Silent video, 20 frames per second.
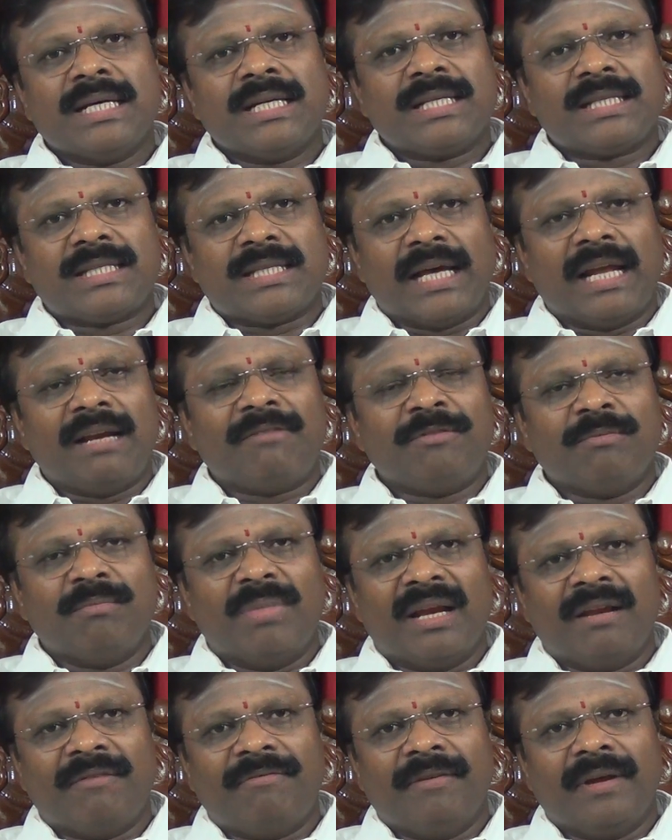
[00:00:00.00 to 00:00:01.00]

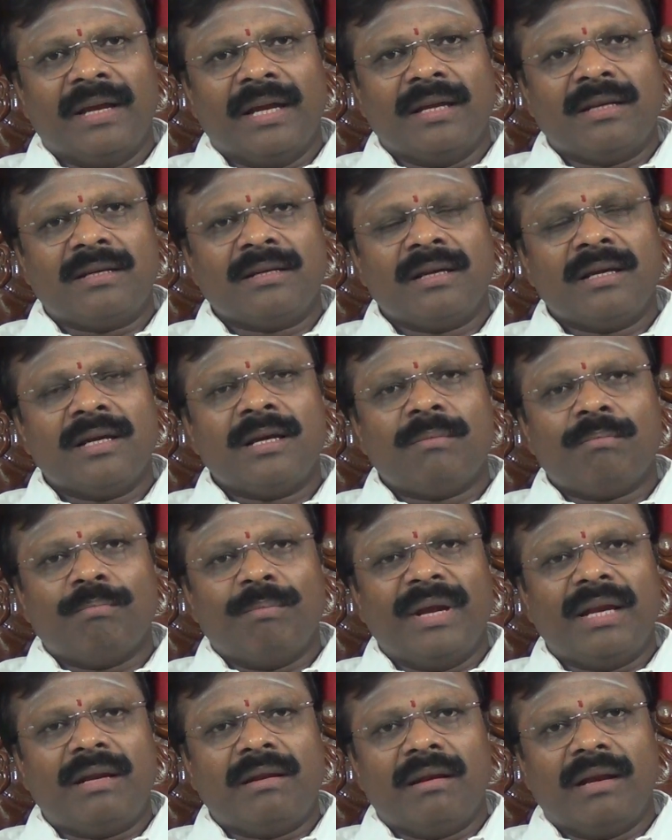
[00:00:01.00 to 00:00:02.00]
Self-benefit,
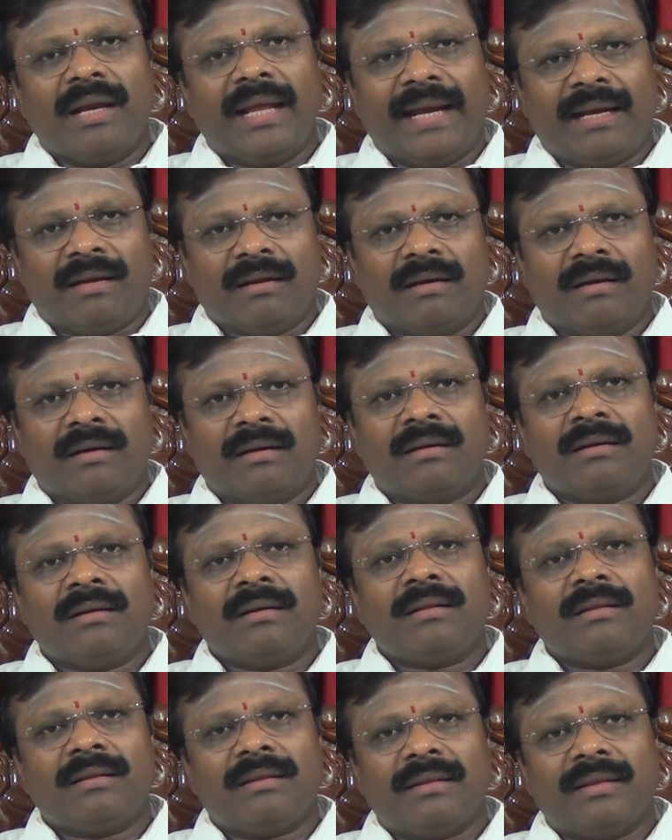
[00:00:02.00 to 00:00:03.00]
bit later,
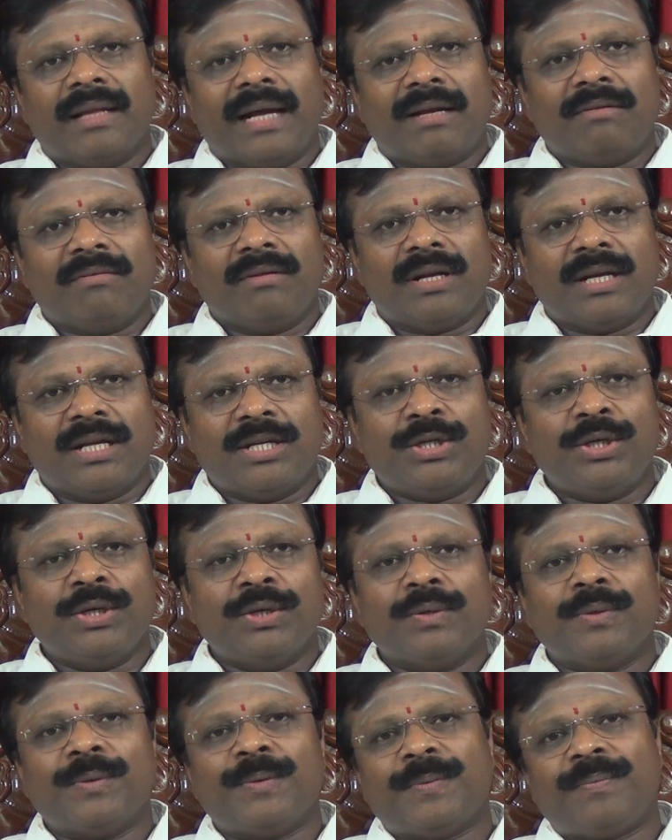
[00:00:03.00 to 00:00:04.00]
that will reach
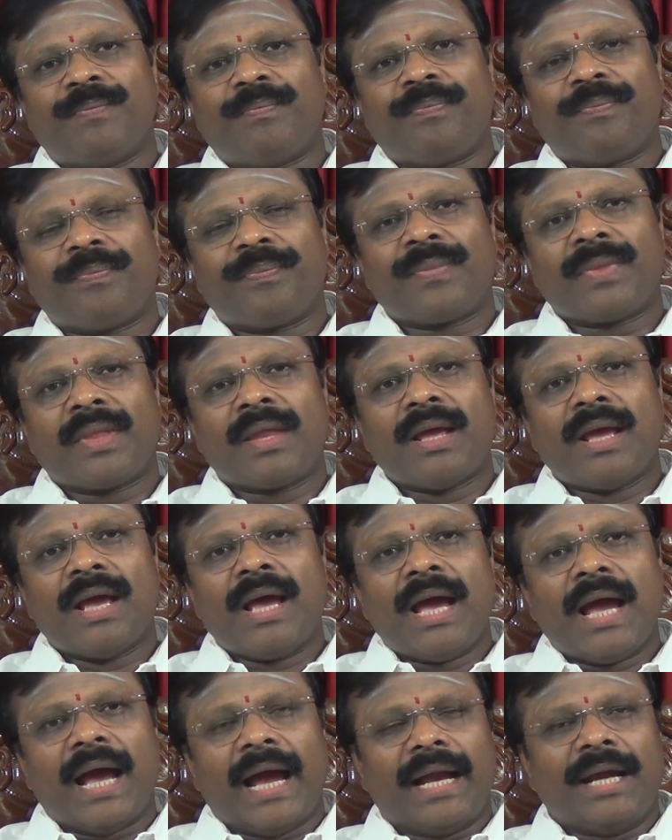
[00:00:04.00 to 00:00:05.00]
you.
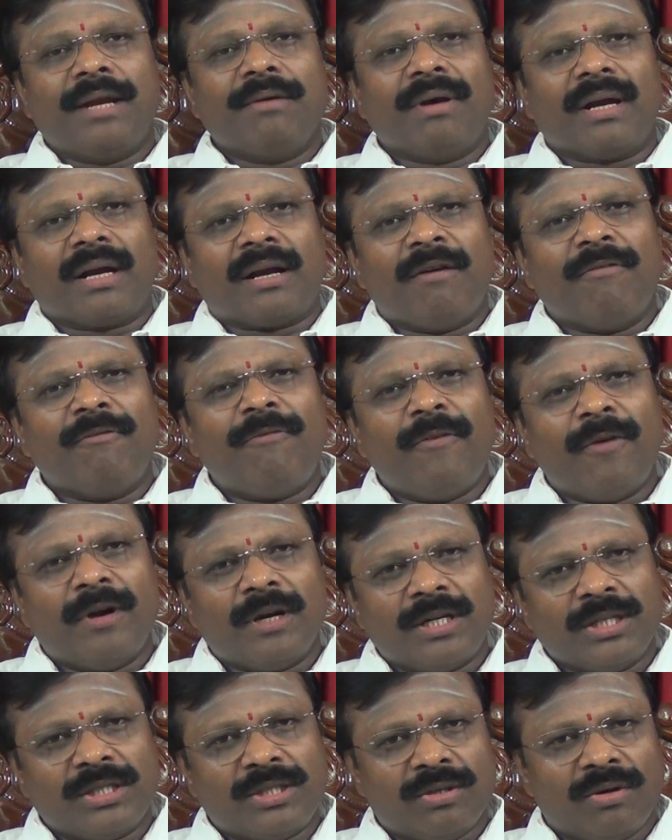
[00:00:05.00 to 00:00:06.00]
And your
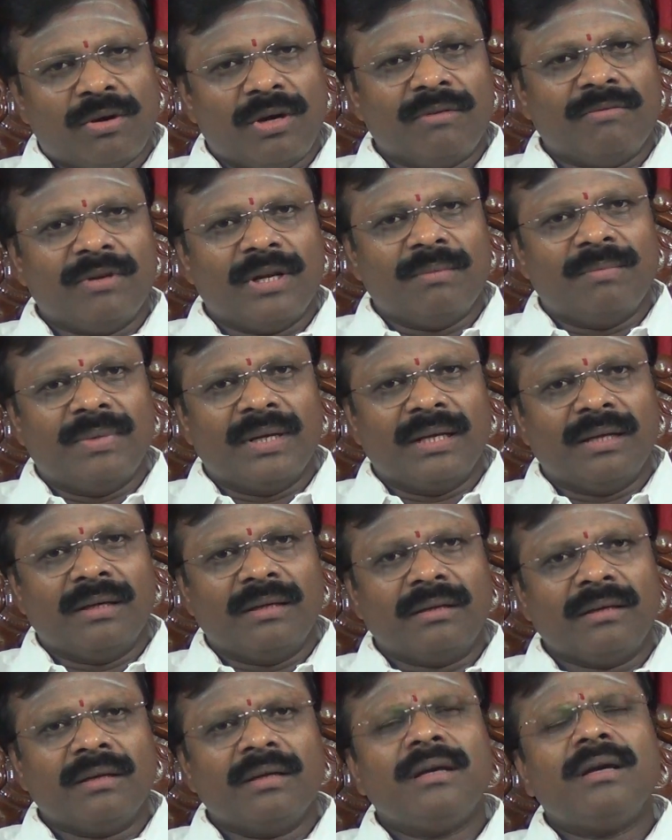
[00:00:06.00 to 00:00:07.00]
comfort zone will
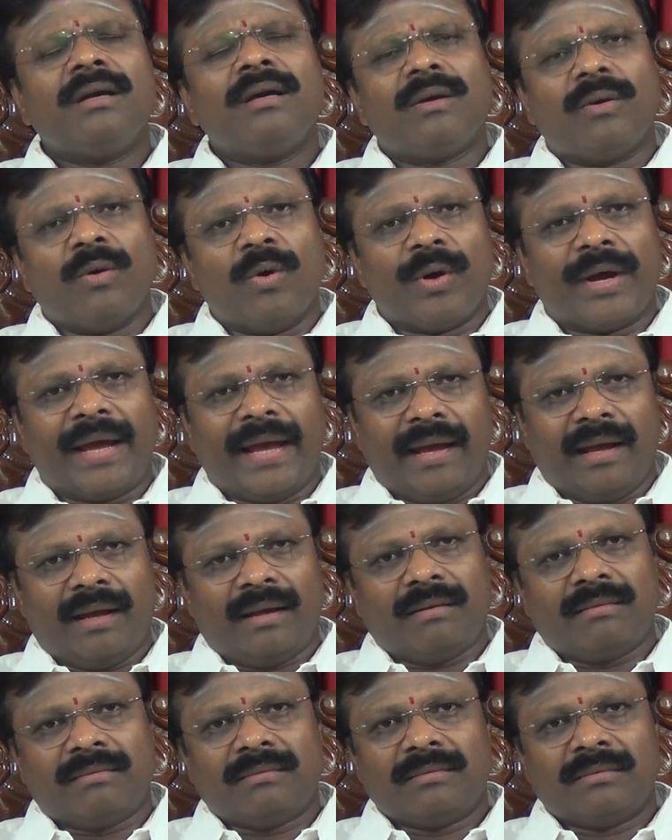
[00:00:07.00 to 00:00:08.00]
be okay,
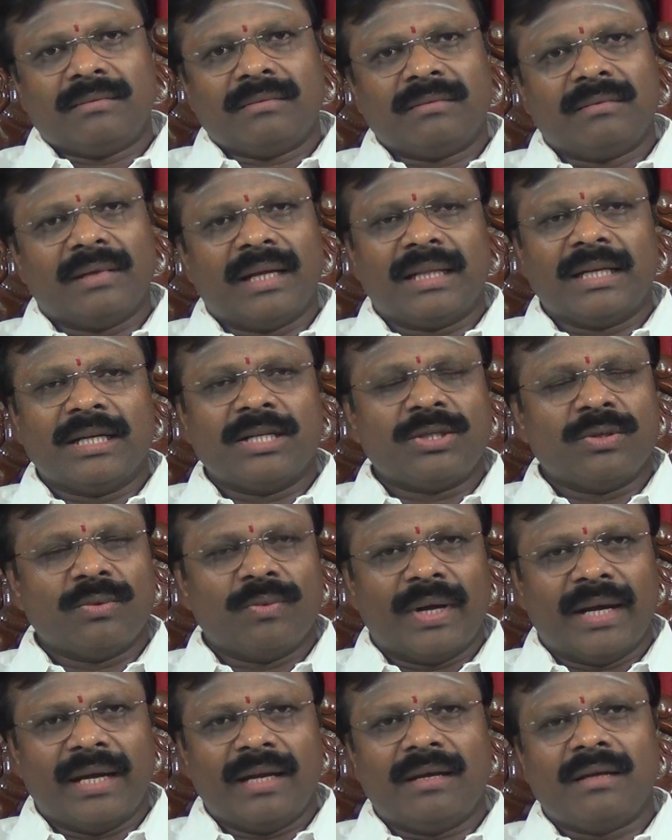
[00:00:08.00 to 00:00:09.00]
nothing to
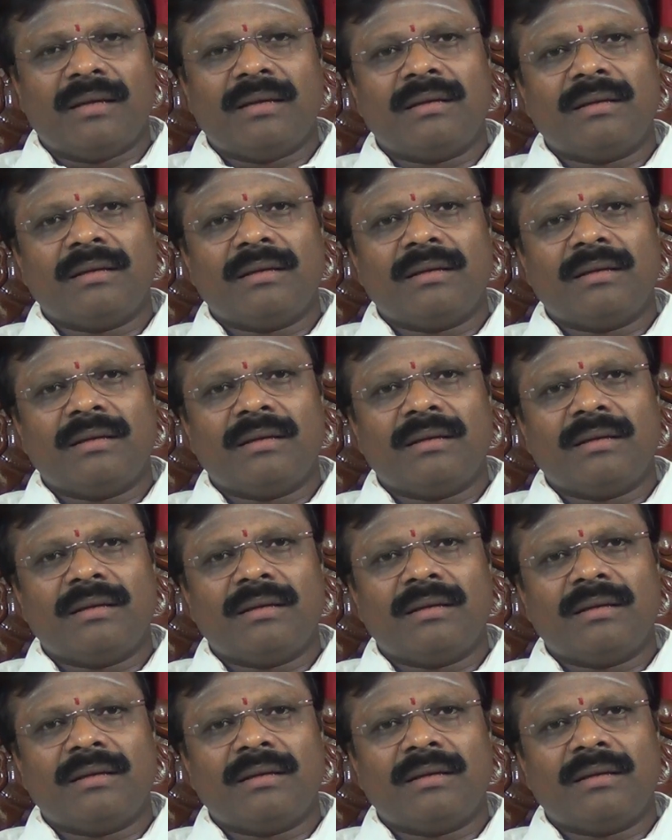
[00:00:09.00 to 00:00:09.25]
worry.